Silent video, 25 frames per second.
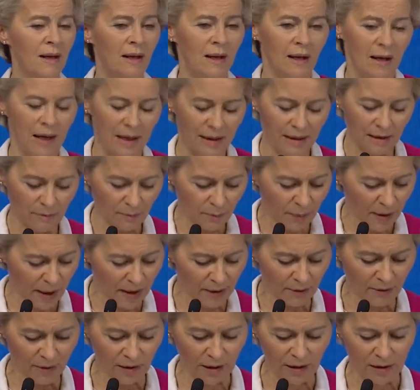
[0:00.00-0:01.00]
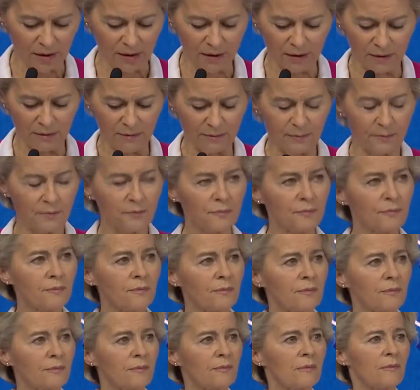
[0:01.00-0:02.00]
And in parallel,
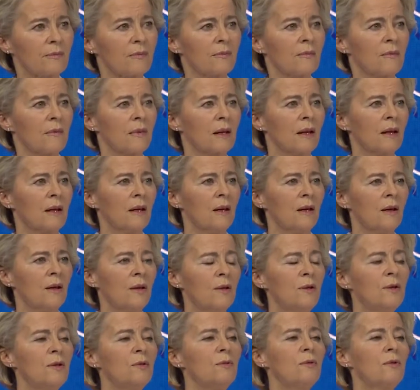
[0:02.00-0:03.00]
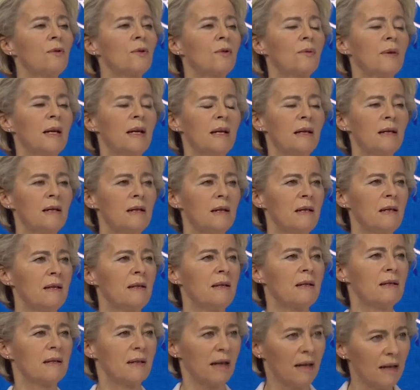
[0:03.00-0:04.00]
Ukraine
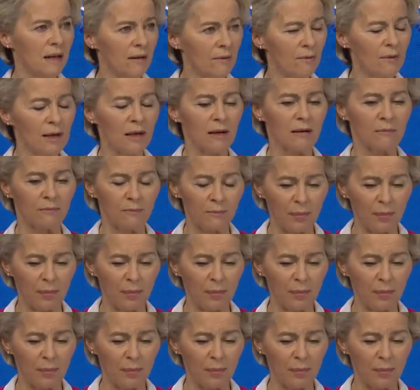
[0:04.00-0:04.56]
needs direct